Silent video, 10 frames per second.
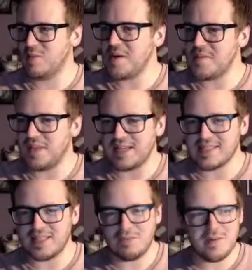might, like I
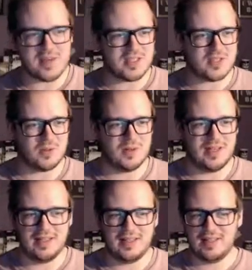said, there might be a
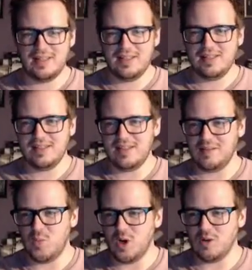story, like
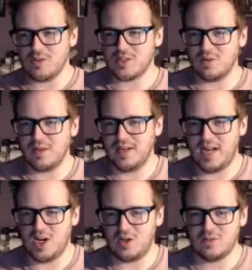more of a story
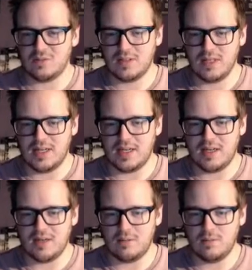now.
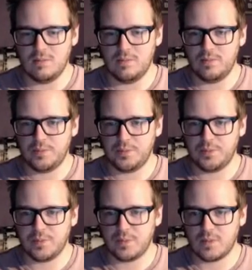Um,
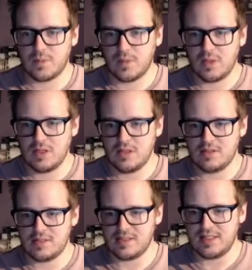
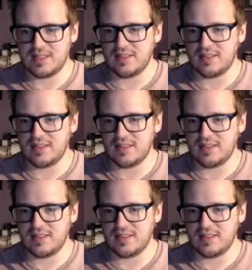it's take a